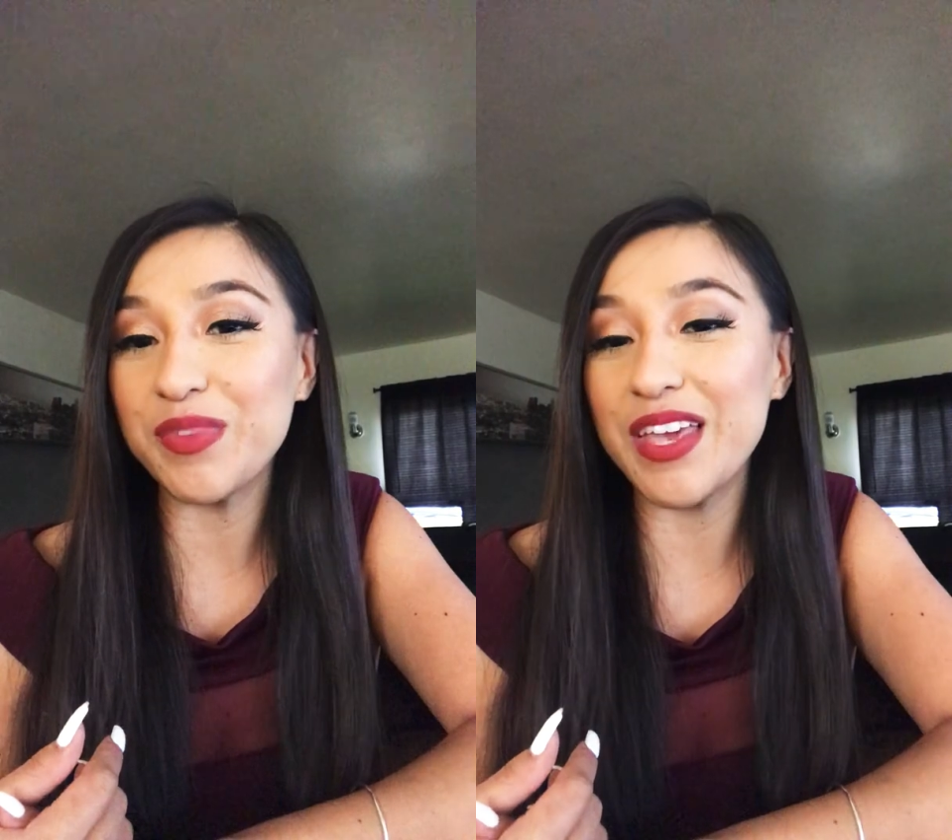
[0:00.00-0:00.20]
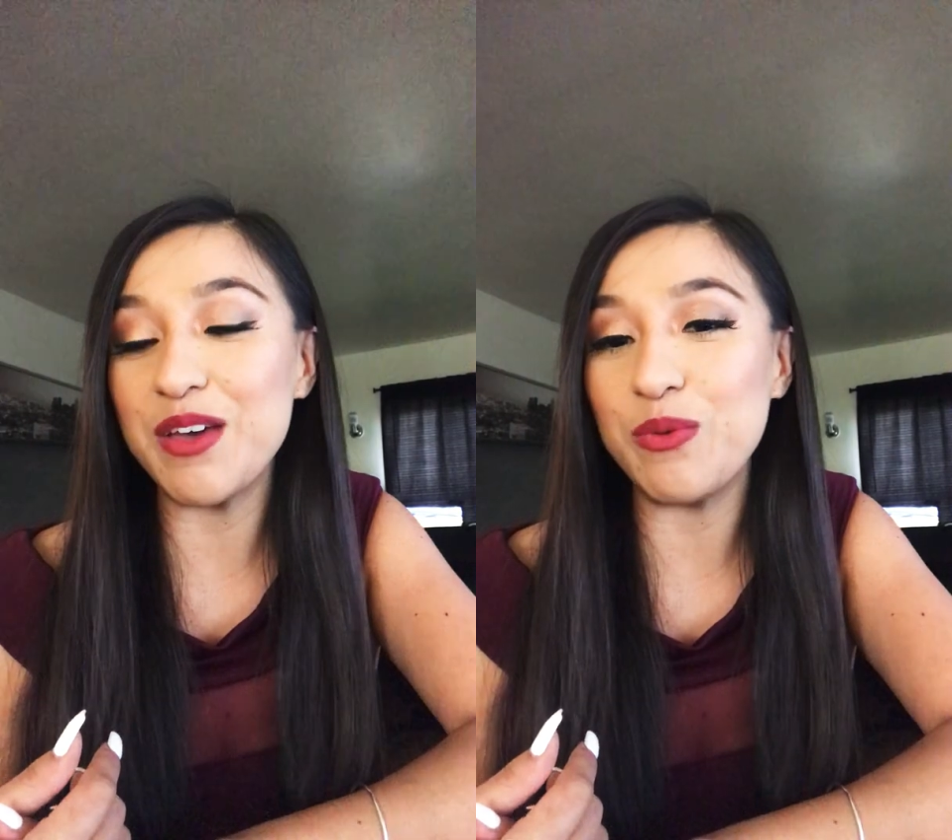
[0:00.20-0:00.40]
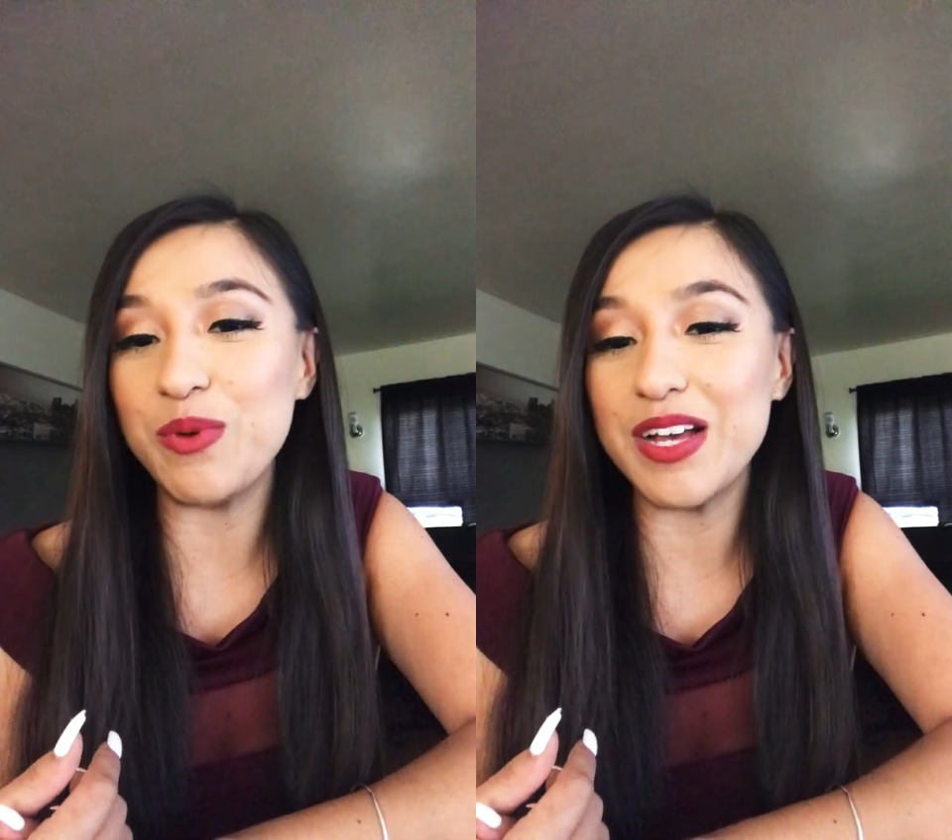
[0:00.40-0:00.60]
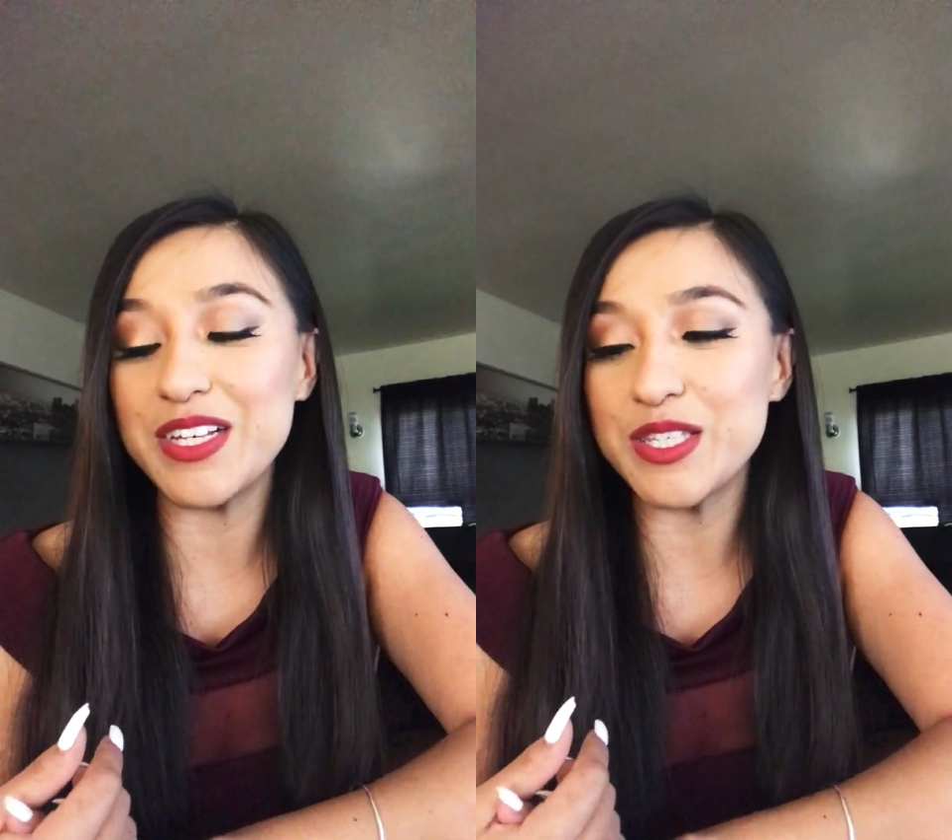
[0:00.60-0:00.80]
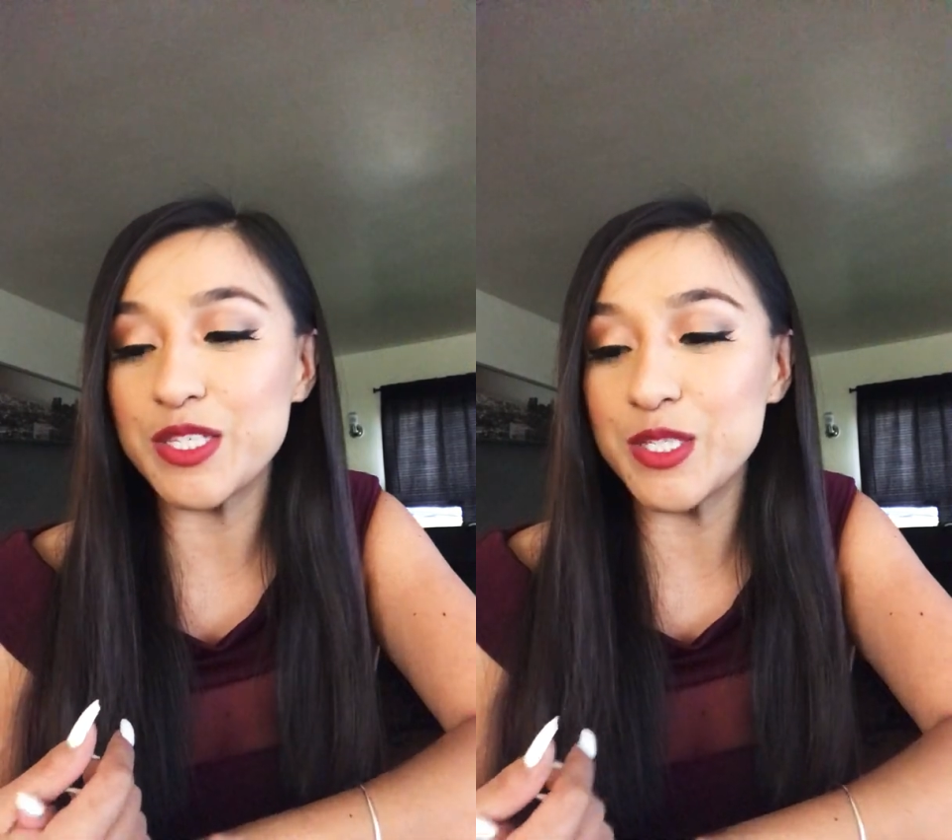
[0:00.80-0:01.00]
It
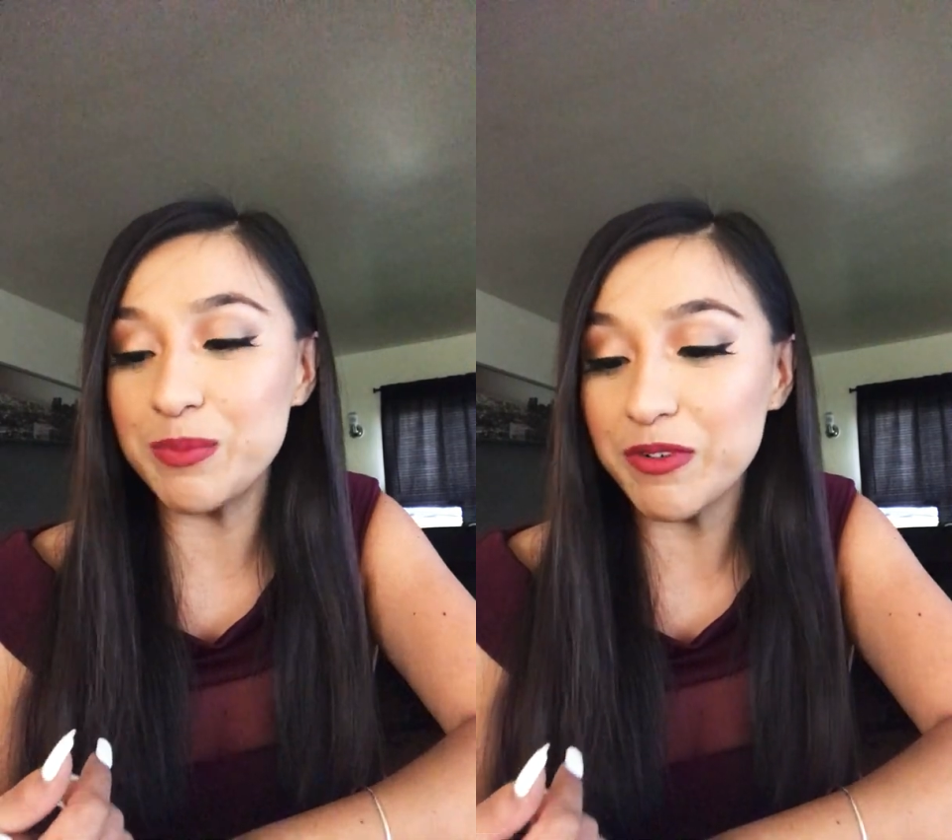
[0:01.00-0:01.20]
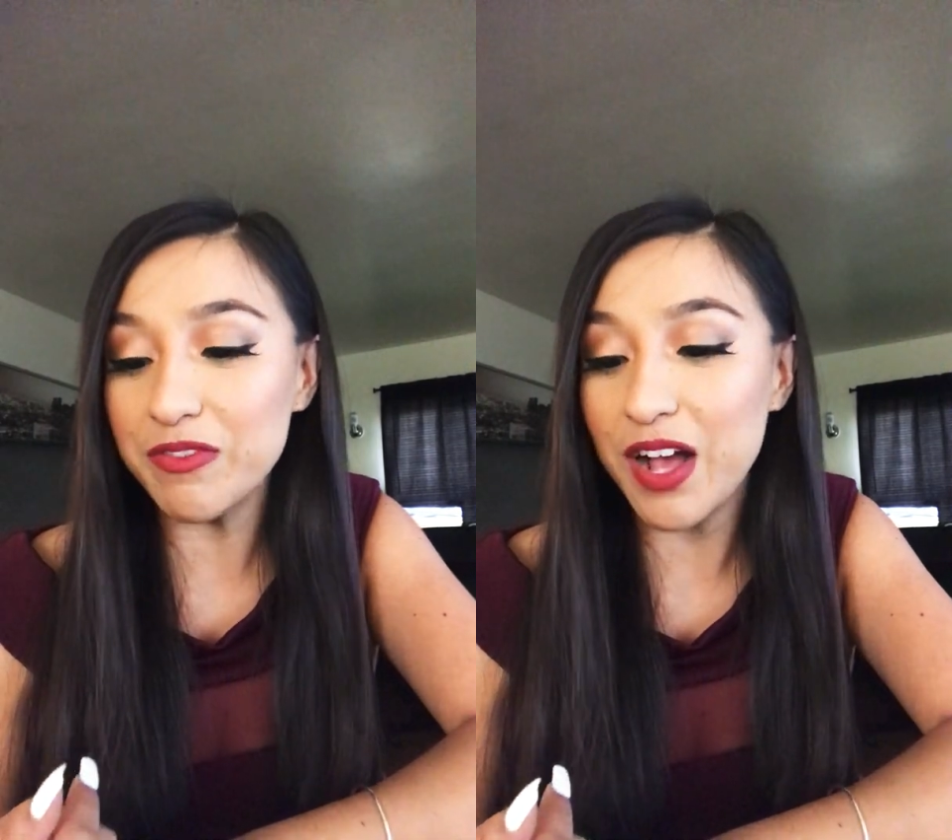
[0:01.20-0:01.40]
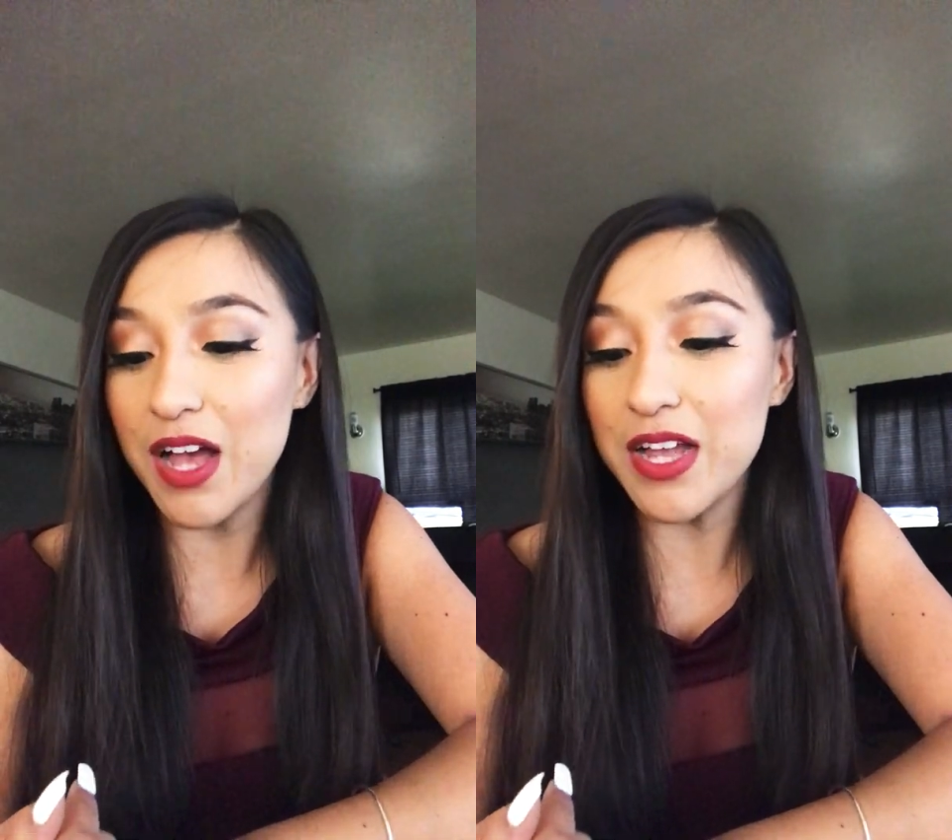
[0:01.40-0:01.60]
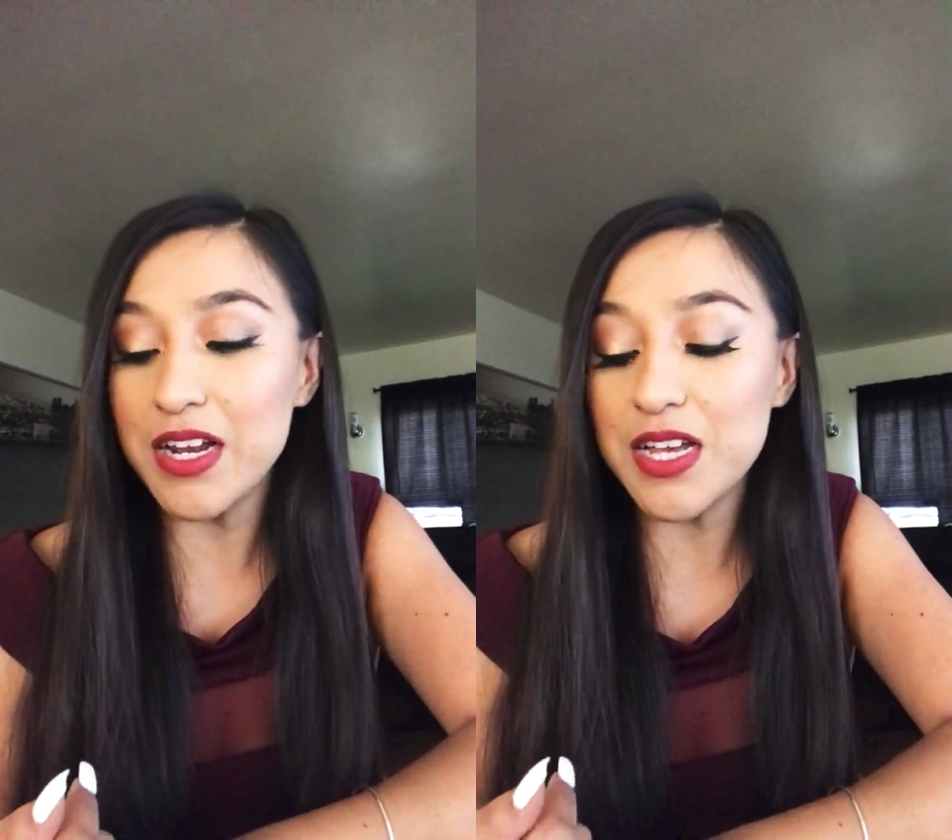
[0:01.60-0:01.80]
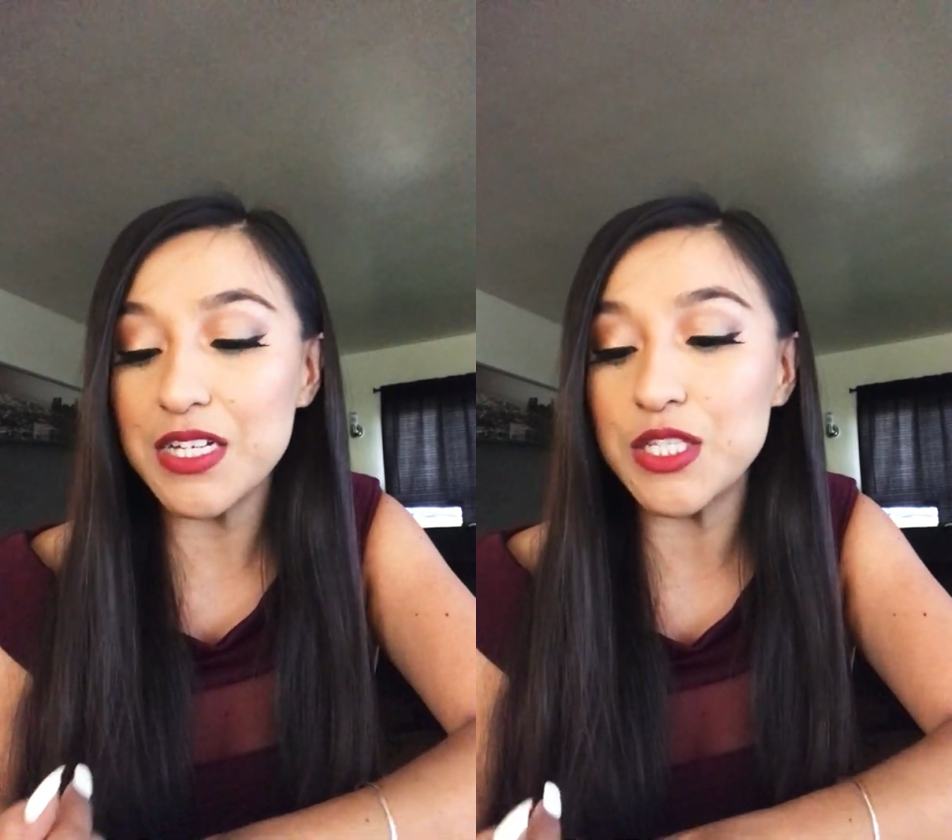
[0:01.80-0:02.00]
was super fun,